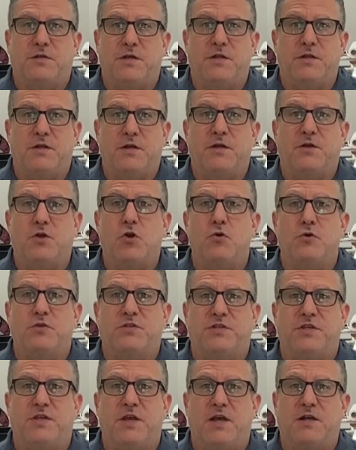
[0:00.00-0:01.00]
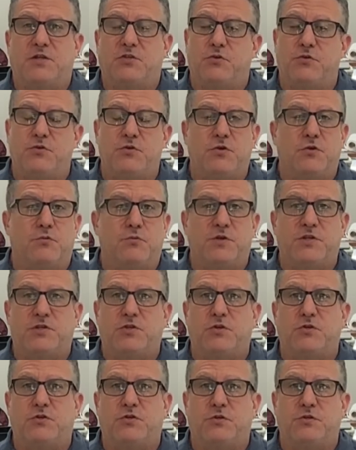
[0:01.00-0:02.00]
and currency act, so you can
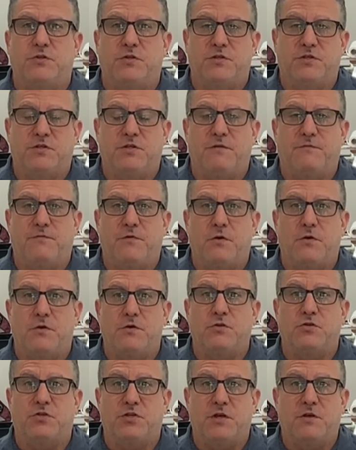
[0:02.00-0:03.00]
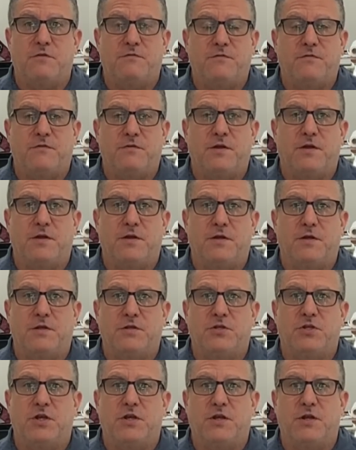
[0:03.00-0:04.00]
research this stuff all yourself
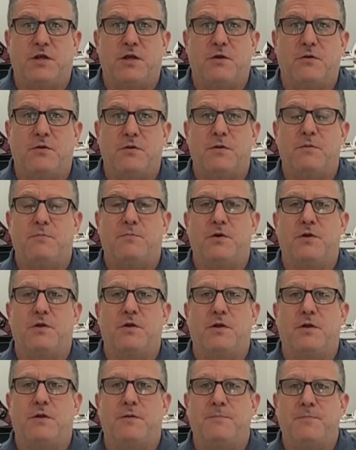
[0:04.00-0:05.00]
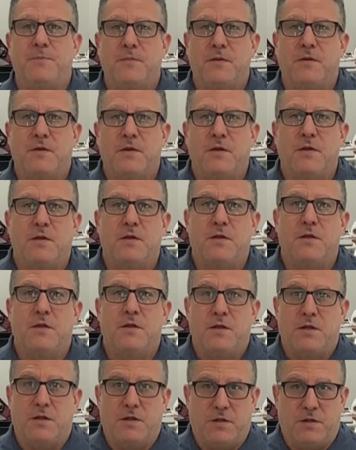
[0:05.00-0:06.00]
and check it out. But
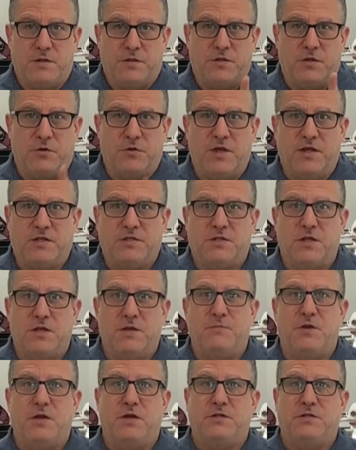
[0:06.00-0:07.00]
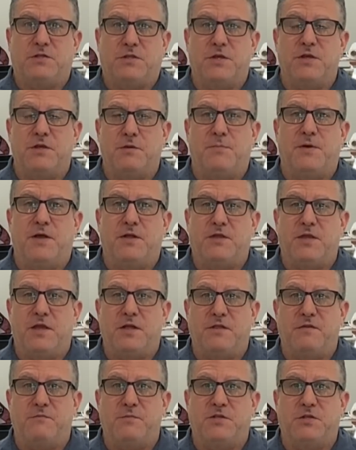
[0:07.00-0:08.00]
till next time, guys, think about that,
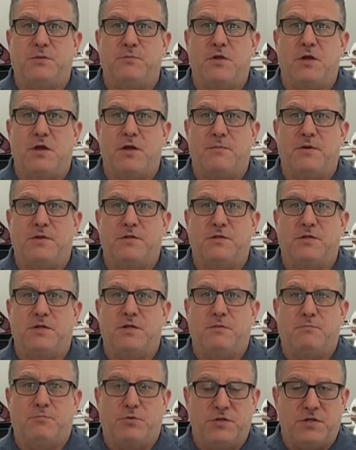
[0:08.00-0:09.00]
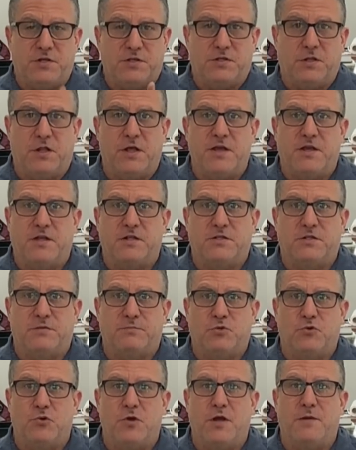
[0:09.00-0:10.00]
leave me some comments, and please like and
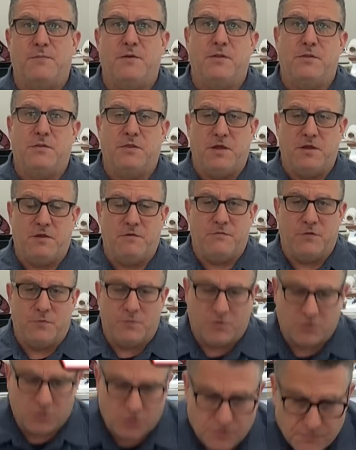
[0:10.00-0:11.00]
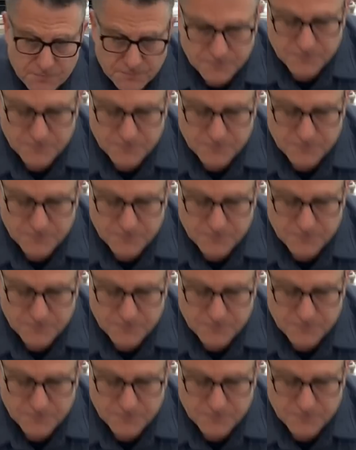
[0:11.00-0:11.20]
subscribe. Thank you very much.